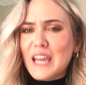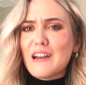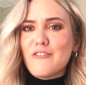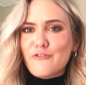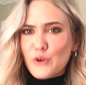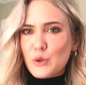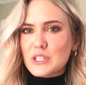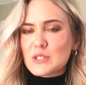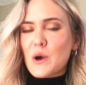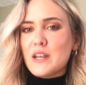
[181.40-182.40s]
and
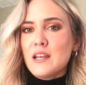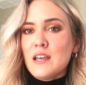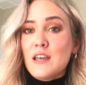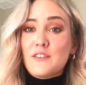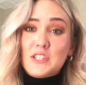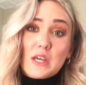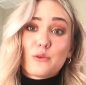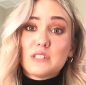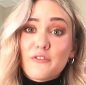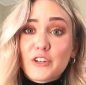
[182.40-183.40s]
focus on the
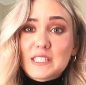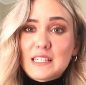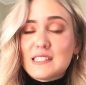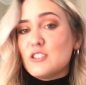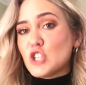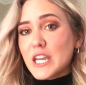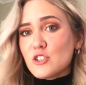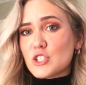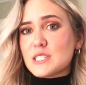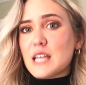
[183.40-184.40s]
subtle differences and
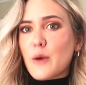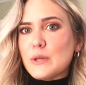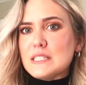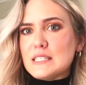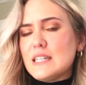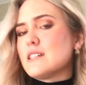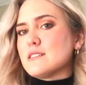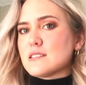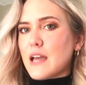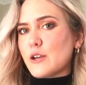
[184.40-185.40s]
changes that we see in
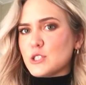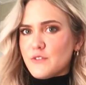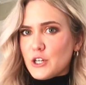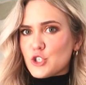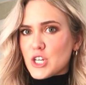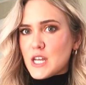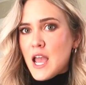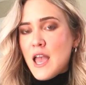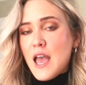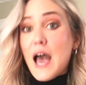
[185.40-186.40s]
Snyder's version
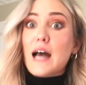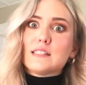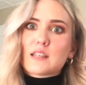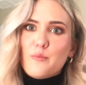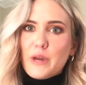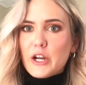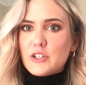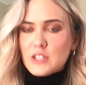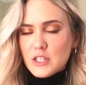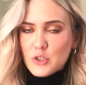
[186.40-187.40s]
as
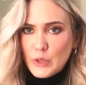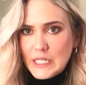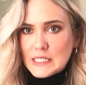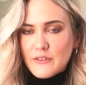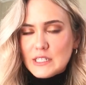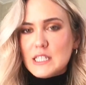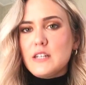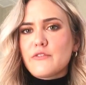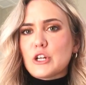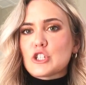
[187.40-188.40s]
compared to the
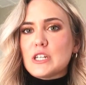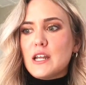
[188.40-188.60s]
2017 version.